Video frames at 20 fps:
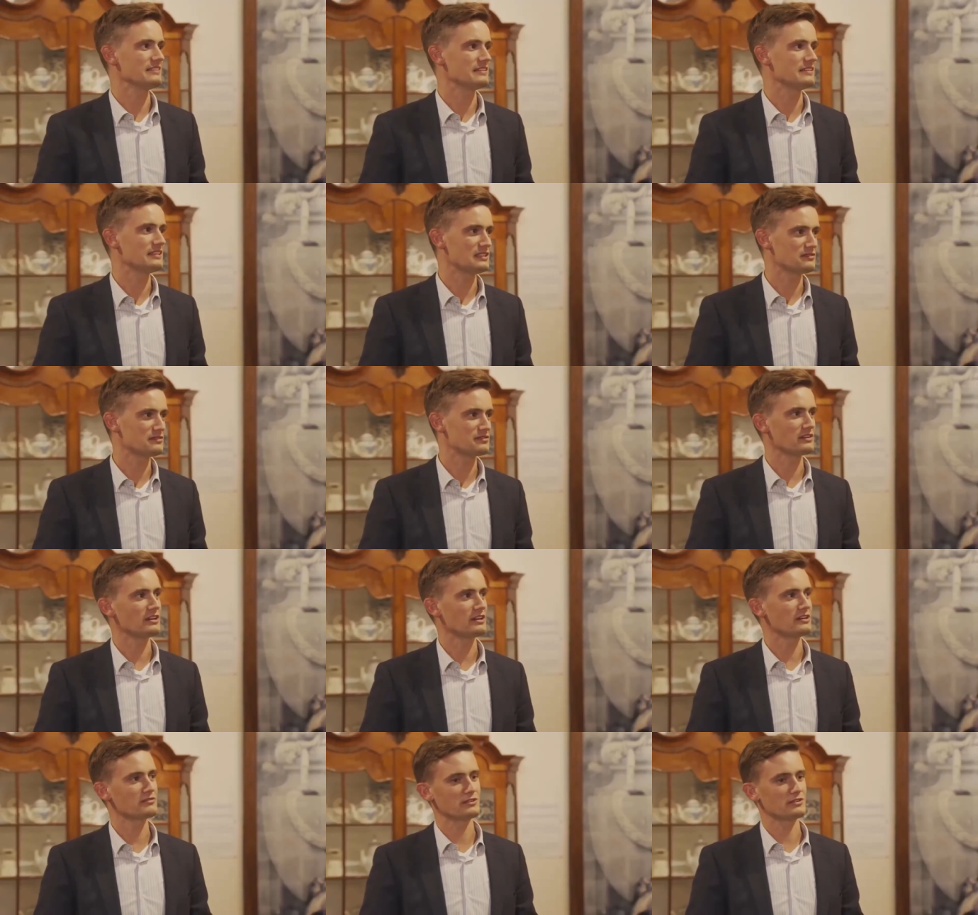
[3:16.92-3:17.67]
Delft
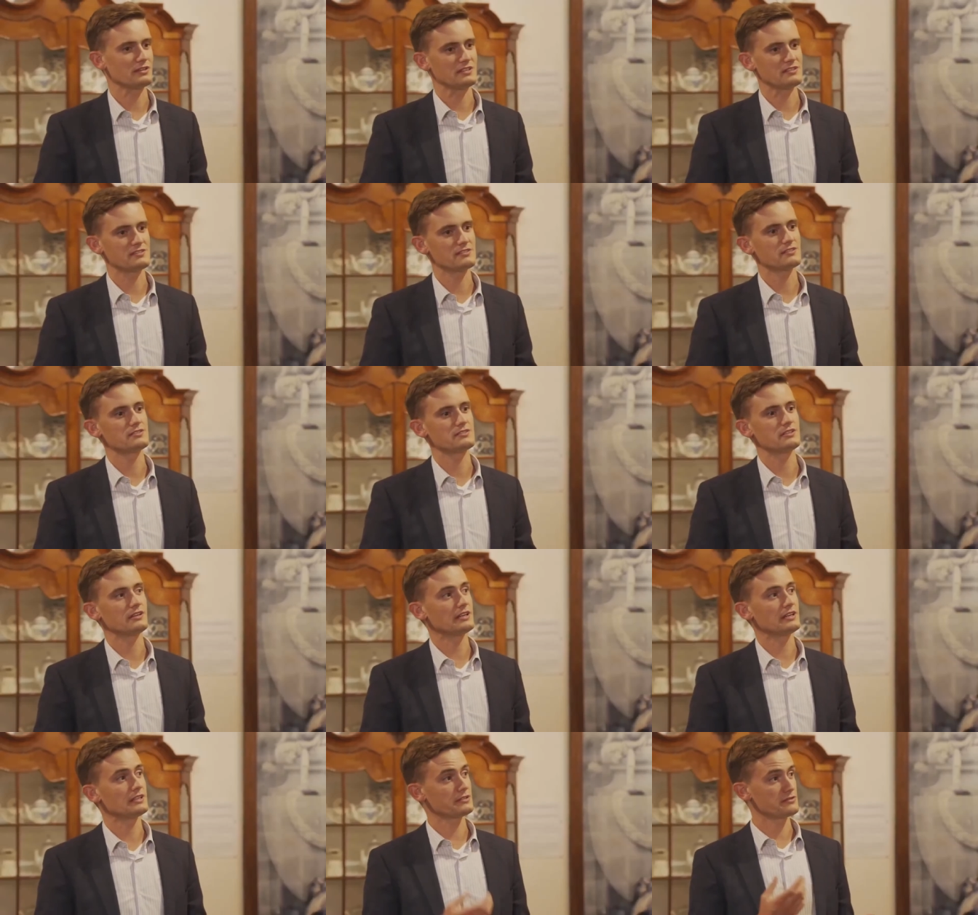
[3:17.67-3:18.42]
are, for instance,
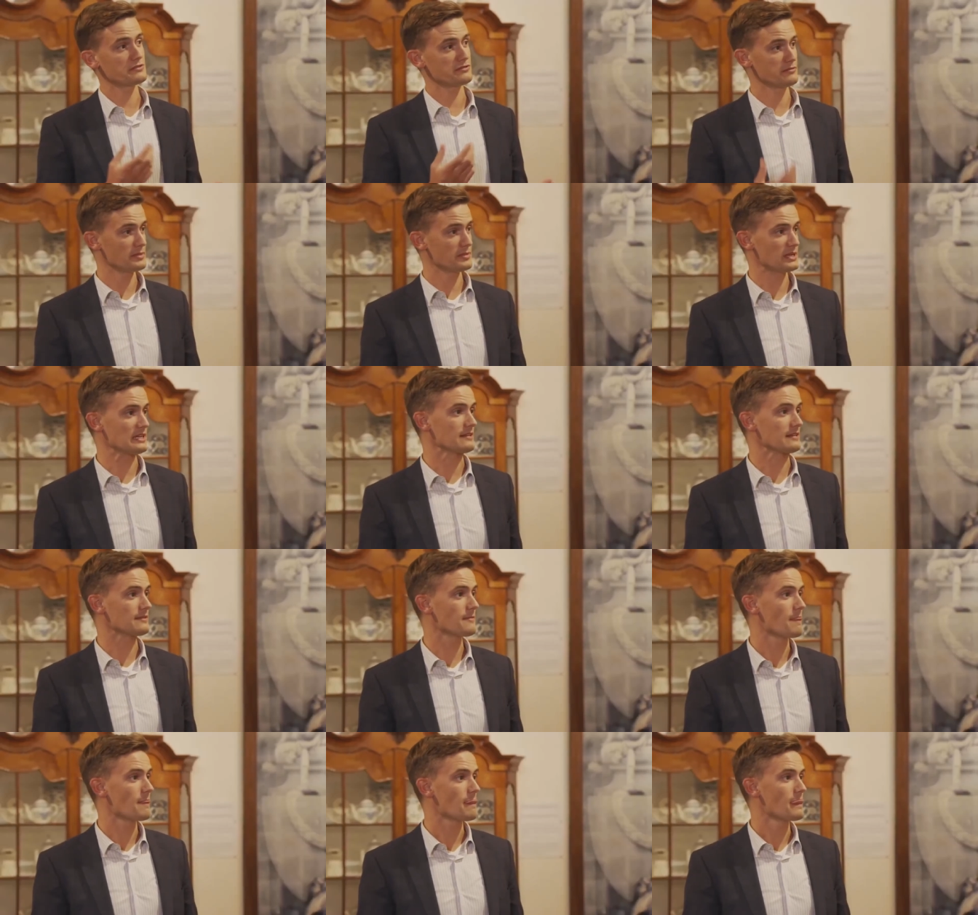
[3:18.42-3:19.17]
Johannes
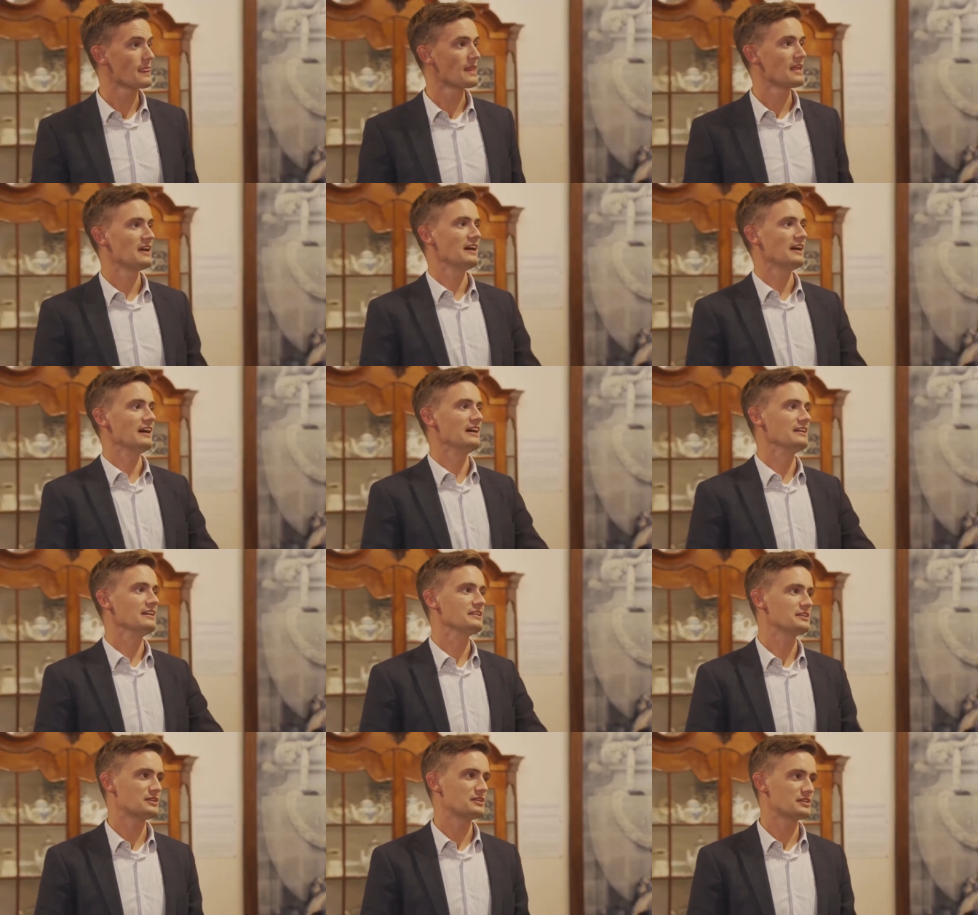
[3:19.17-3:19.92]
Vermeer.
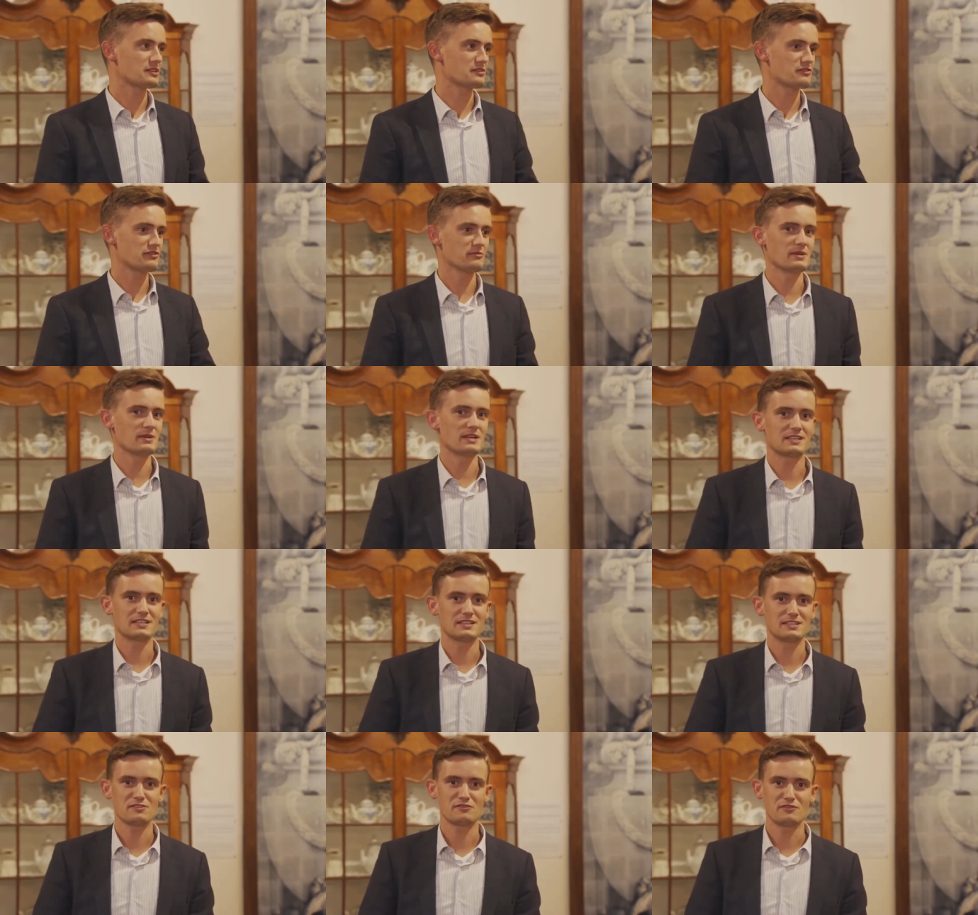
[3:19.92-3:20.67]
Uh, Johannes Vermeer
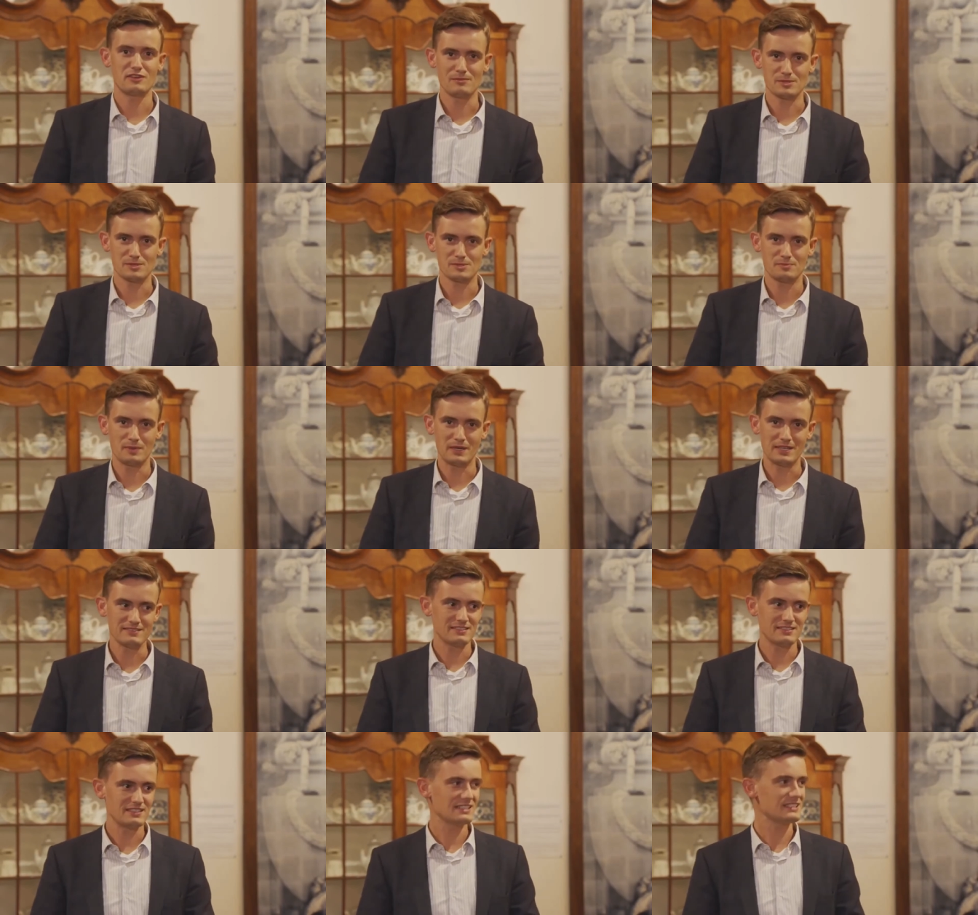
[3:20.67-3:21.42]
is a famous
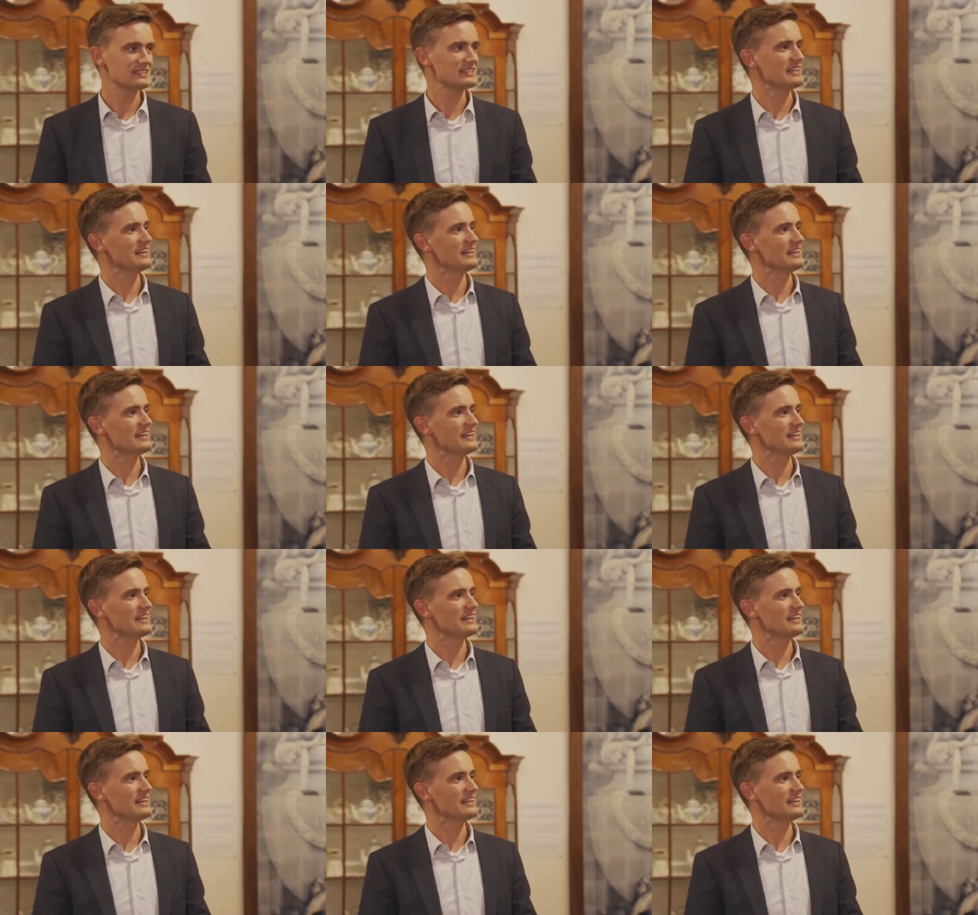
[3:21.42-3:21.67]
painting.